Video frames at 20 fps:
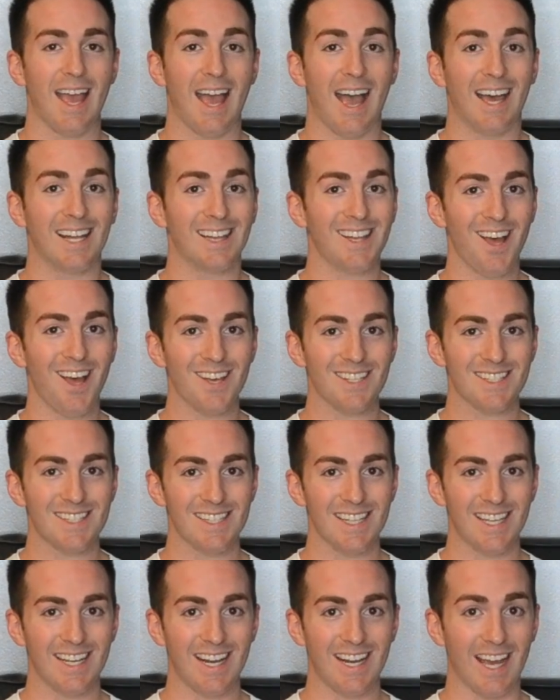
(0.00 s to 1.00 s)
And
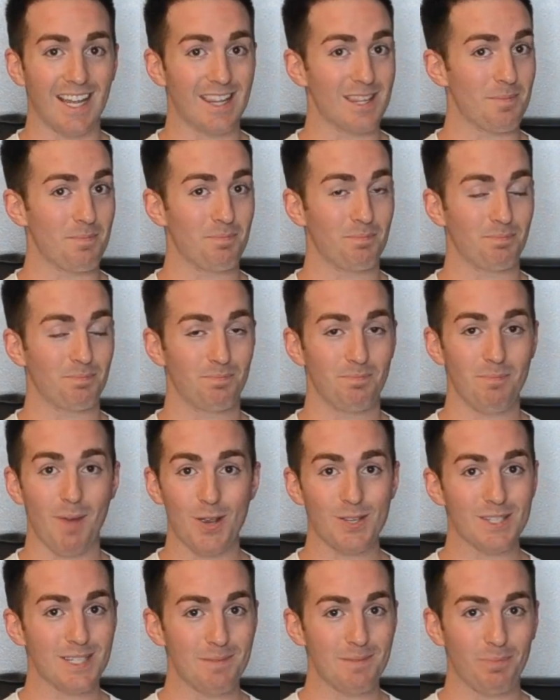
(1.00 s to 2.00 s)
lastly, and the
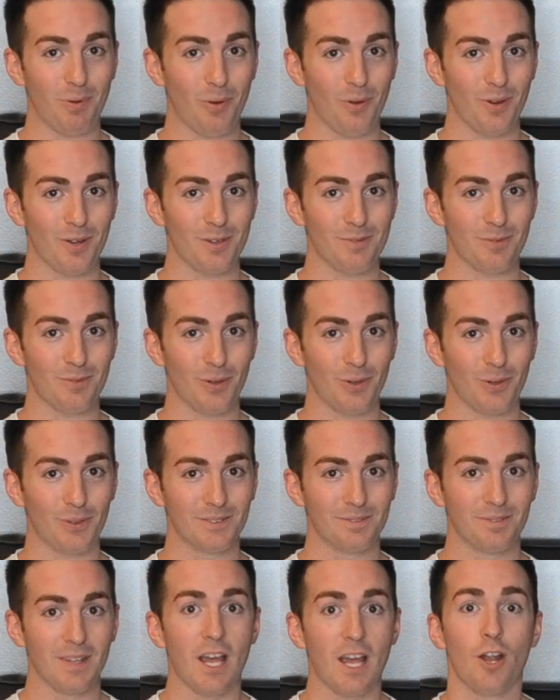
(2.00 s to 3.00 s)
most important
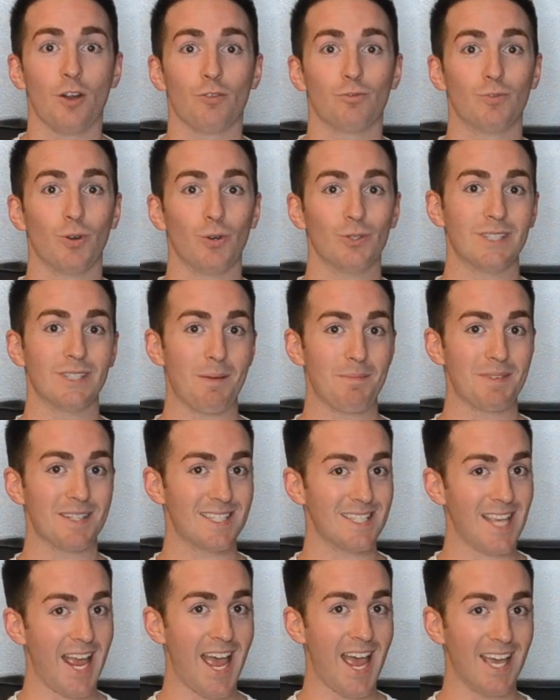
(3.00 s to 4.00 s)
rule, rule number
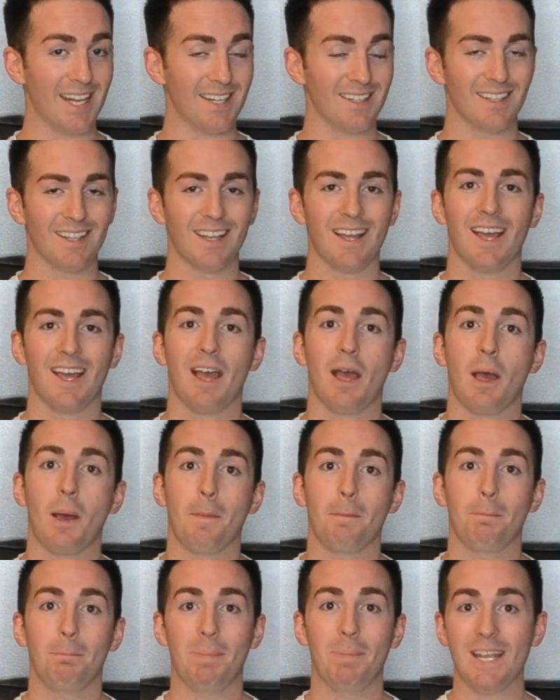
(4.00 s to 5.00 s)
10,
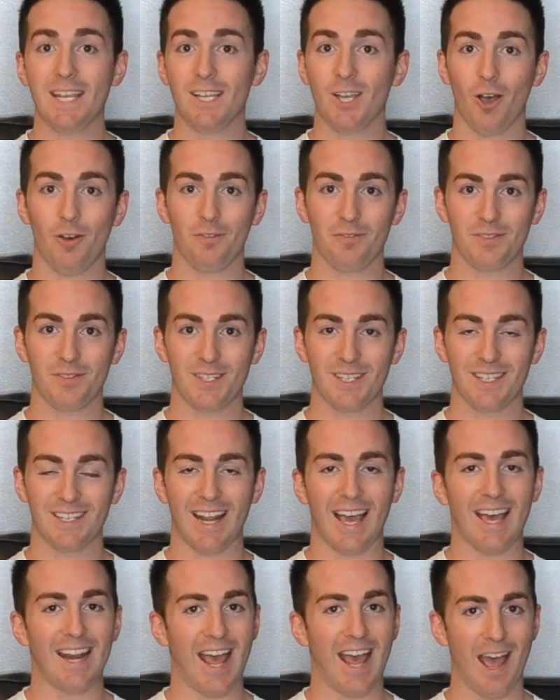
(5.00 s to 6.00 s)
be confident
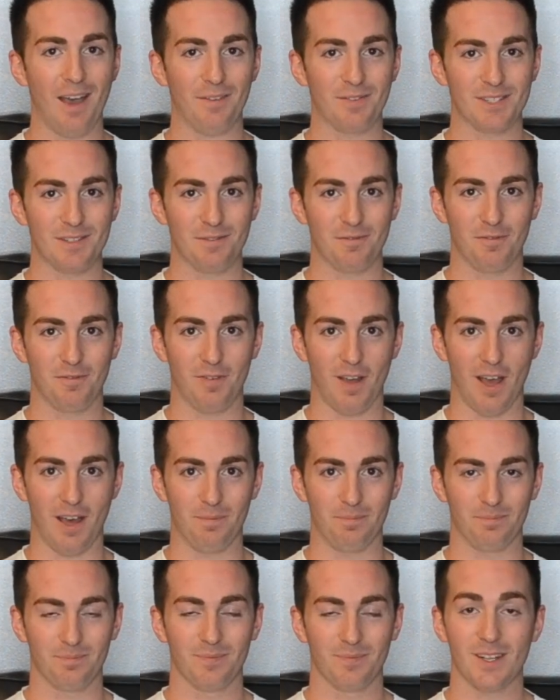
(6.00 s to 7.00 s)
and have some fun.
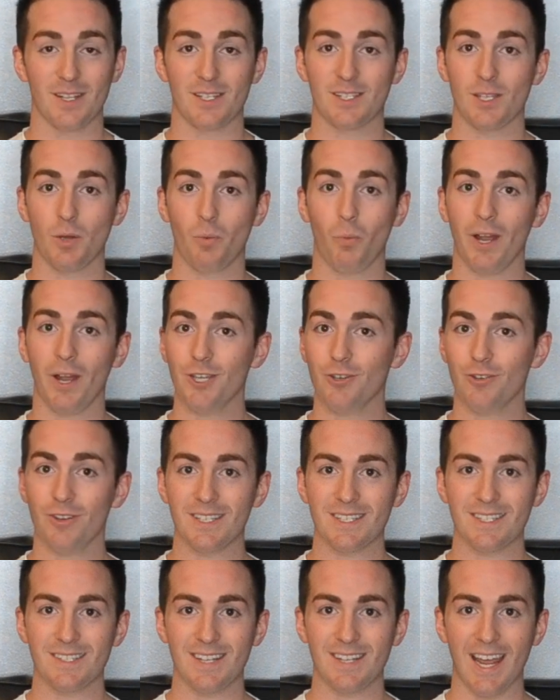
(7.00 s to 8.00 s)
So when you're on
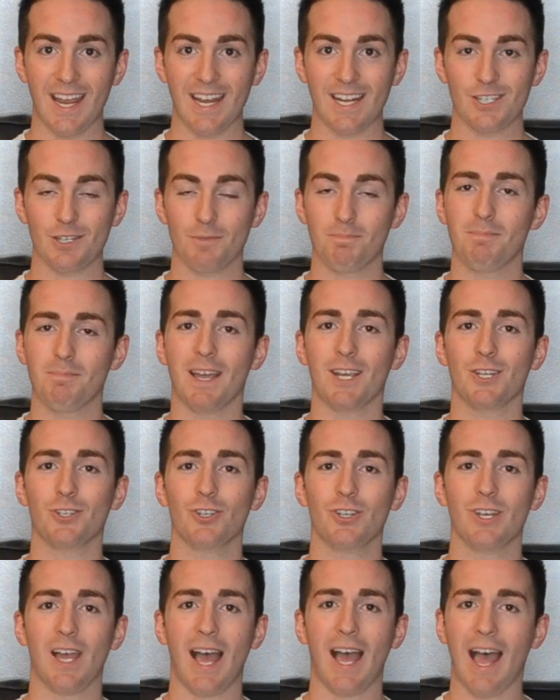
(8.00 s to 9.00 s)
stage, make
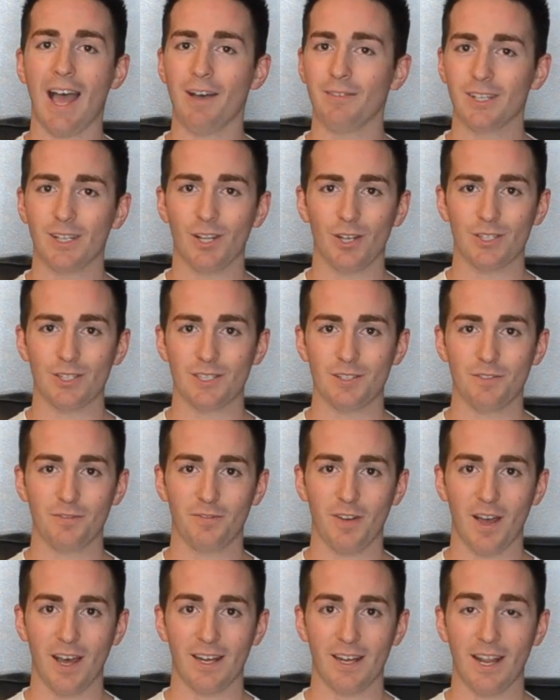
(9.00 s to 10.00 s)
sure you're having lots of
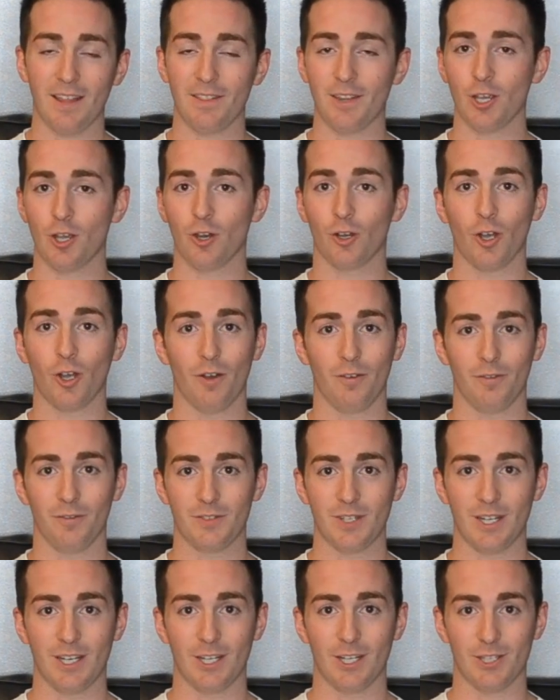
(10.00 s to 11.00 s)
fun and that you're
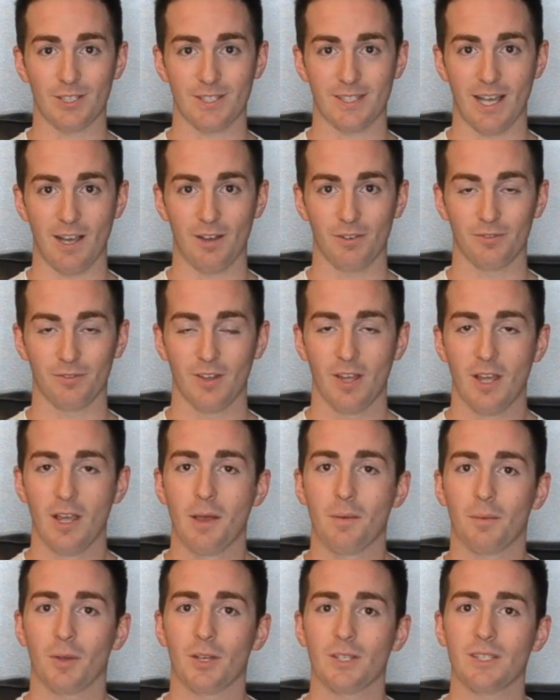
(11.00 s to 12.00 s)
confident in yourself.
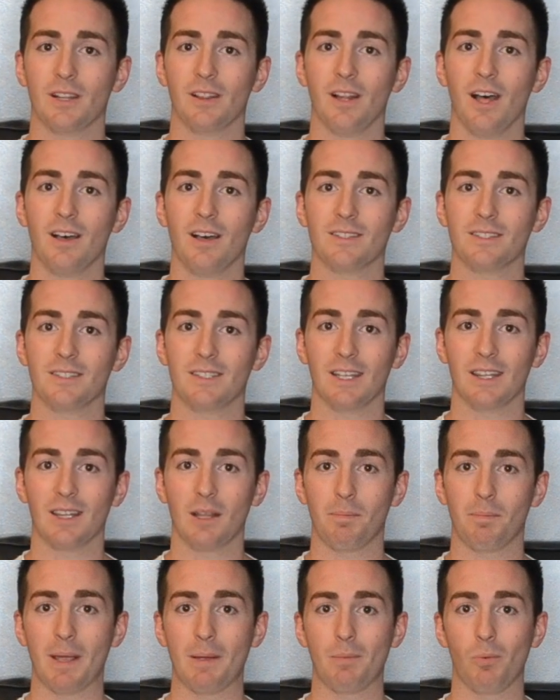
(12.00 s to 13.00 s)
Because the last thing
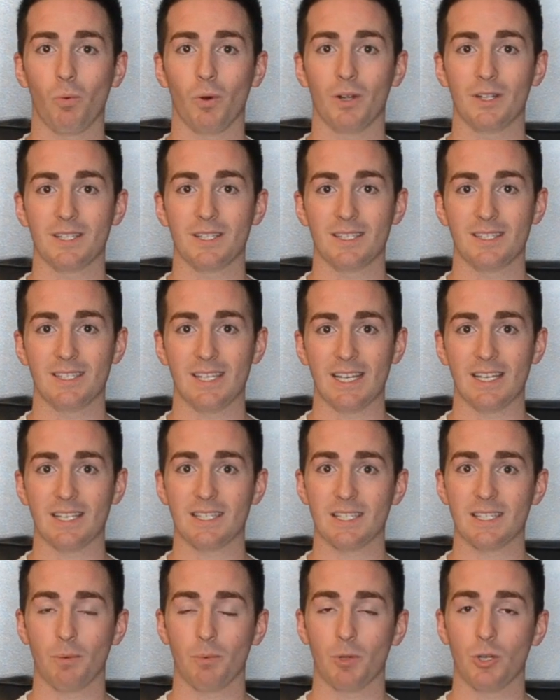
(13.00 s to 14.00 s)
that people want to see is
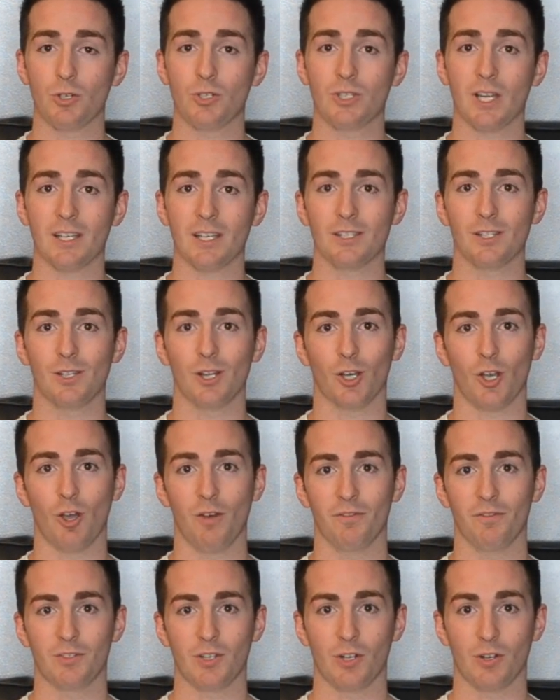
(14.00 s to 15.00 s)
someone who doesn't look
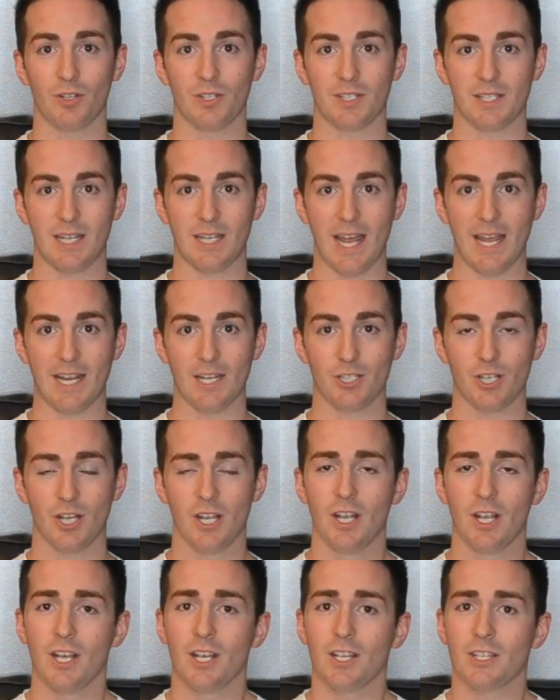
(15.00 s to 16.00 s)
confident on stage.
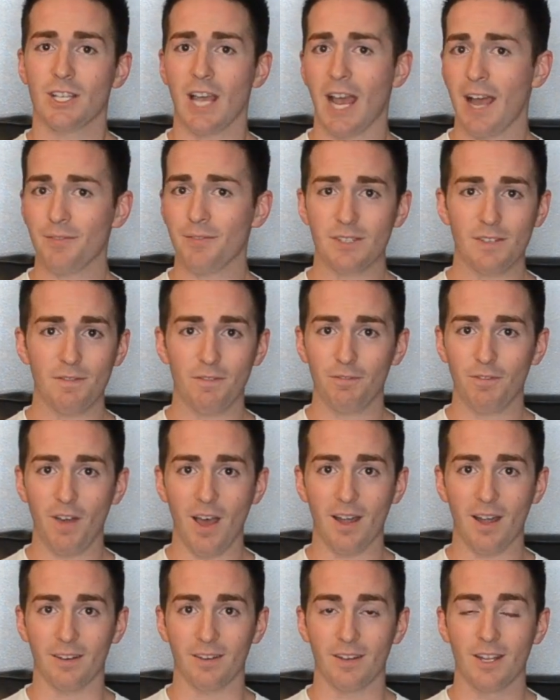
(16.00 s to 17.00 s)
So have some
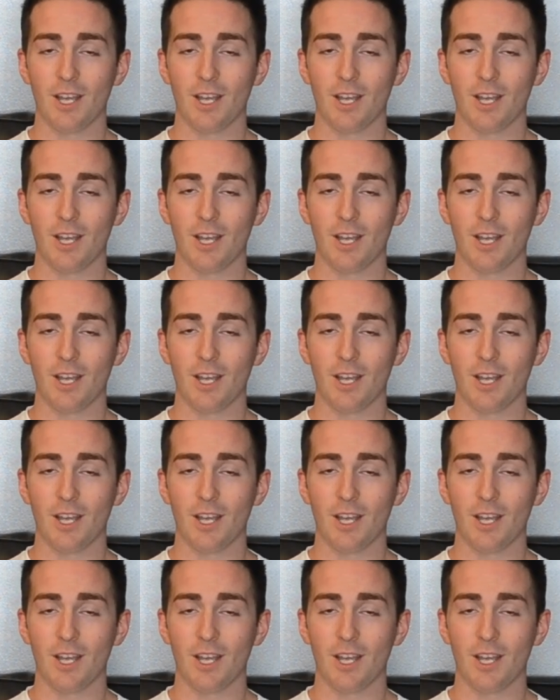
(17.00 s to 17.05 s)
fun.